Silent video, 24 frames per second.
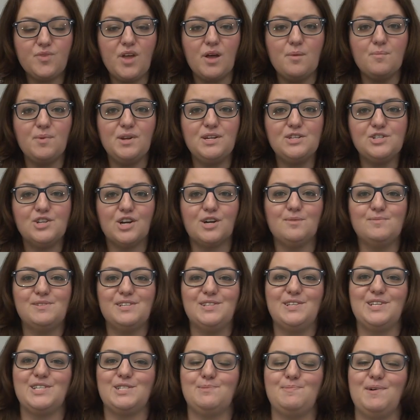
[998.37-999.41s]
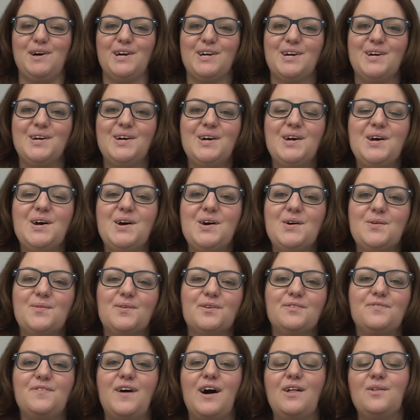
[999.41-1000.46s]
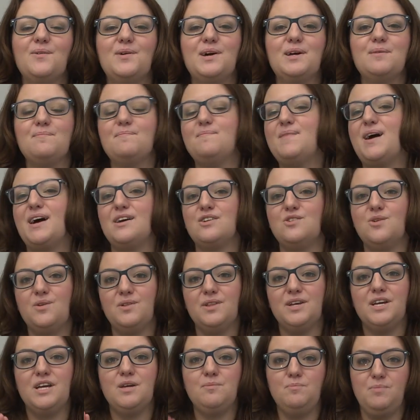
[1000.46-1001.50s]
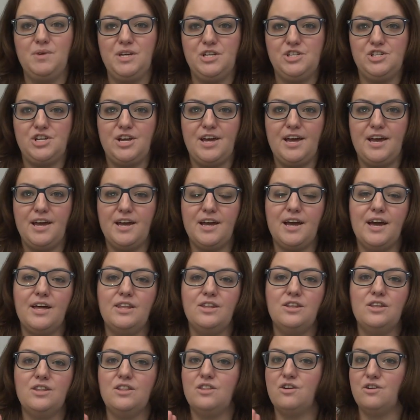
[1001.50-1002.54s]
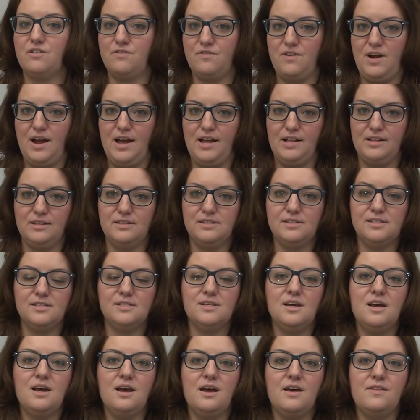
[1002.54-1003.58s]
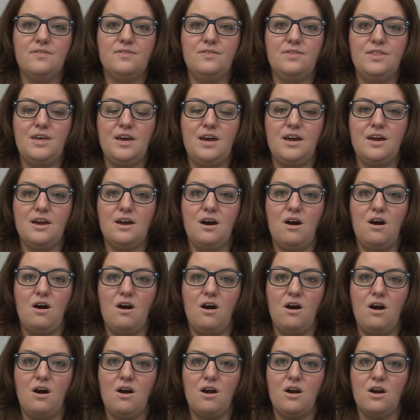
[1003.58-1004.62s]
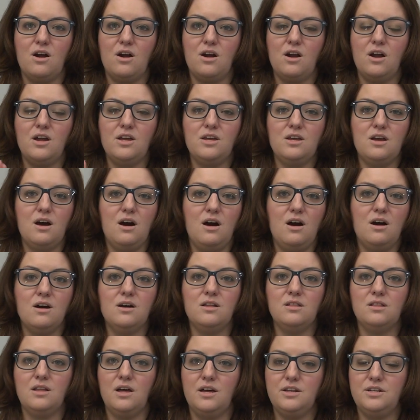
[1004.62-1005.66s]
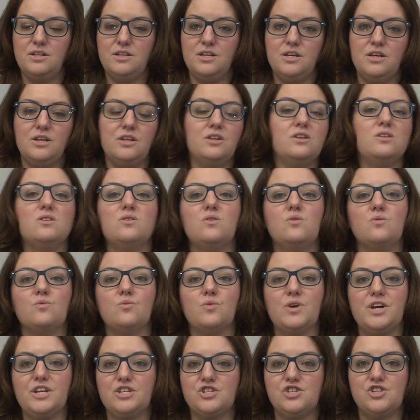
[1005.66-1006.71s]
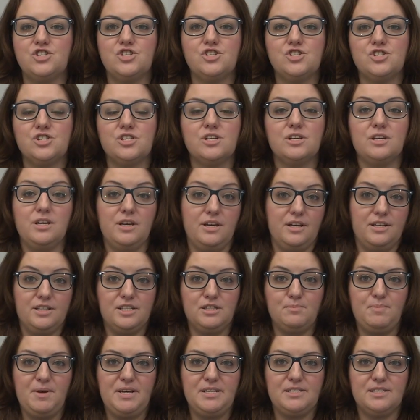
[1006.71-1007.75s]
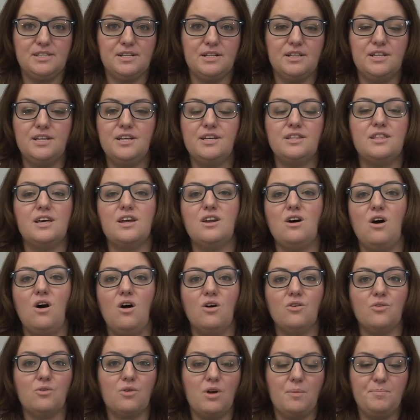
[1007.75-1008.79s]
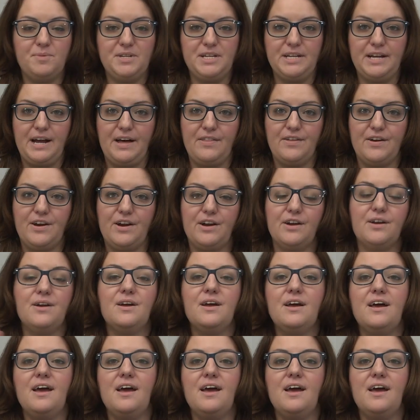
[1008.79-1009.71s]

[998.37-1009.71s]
But in terms of this book, we're following Magnolia and BJ and their friends. They are young London rich kids, basically, that all grew up together,